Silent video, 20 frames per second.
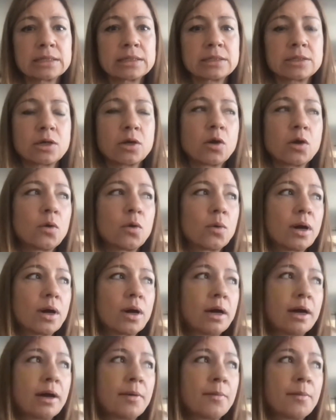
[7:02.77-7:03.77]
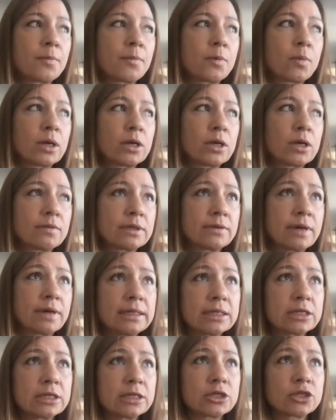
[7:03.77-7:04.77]
So one of the
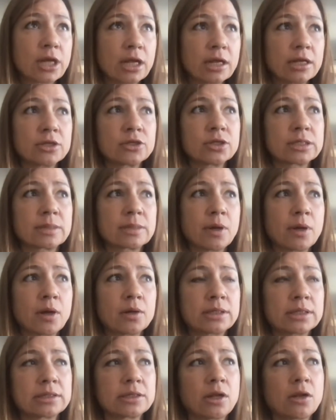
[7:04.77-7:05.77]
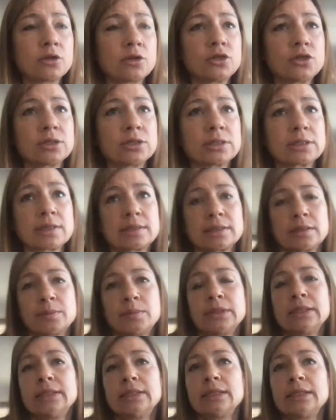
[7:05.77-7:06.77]
greatest challenges about technology and
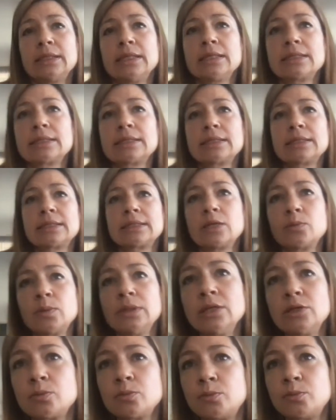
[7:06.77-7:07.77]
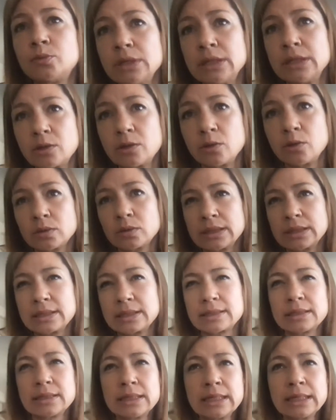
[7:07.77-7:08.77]
sustainability is that we need to bring all
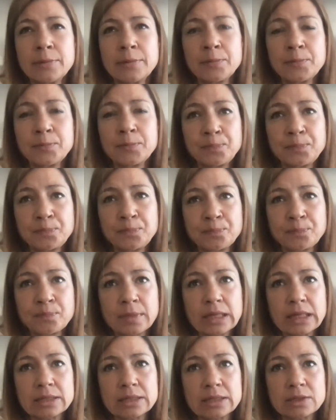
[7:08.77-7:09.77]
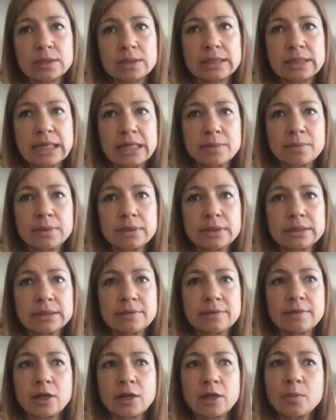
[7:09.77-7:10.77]
these sustainable
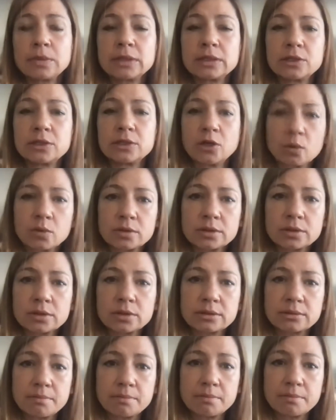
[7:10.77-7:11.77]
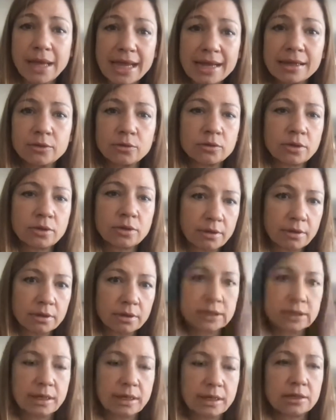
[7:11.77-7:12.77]
development goals mainly to the
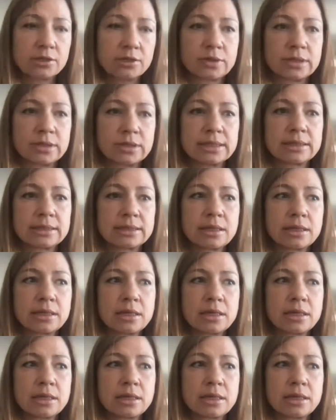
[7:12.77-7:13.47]
third countries,